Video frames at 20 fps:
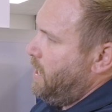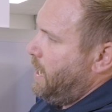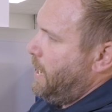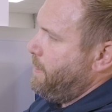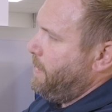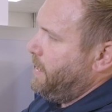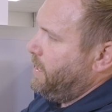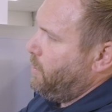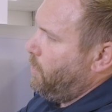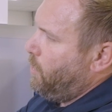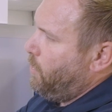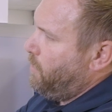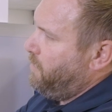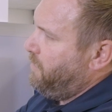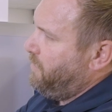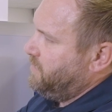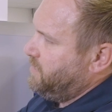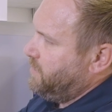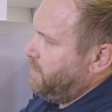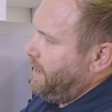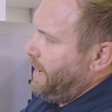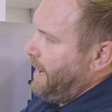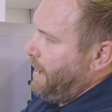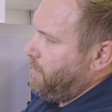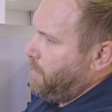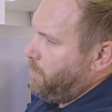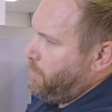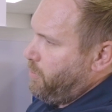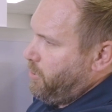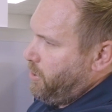and then off to
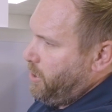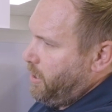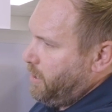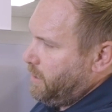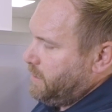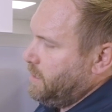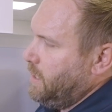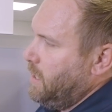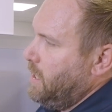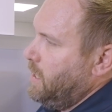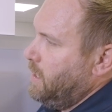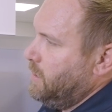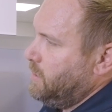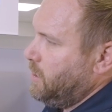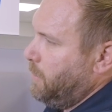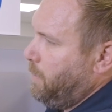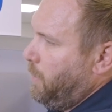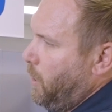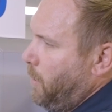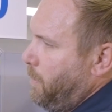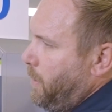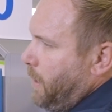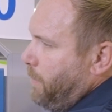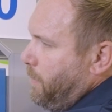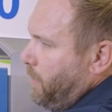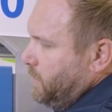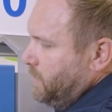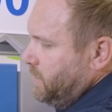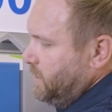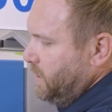allow the product to pop
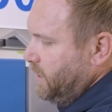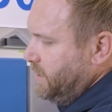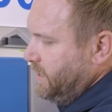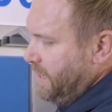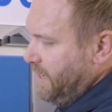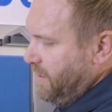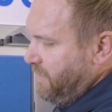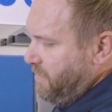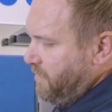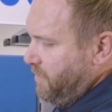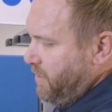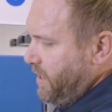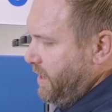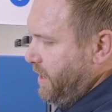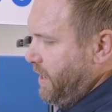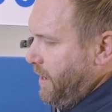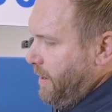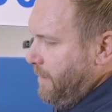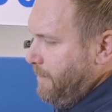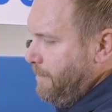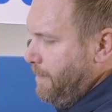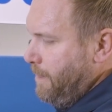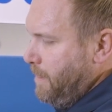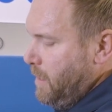up onto the delivery there.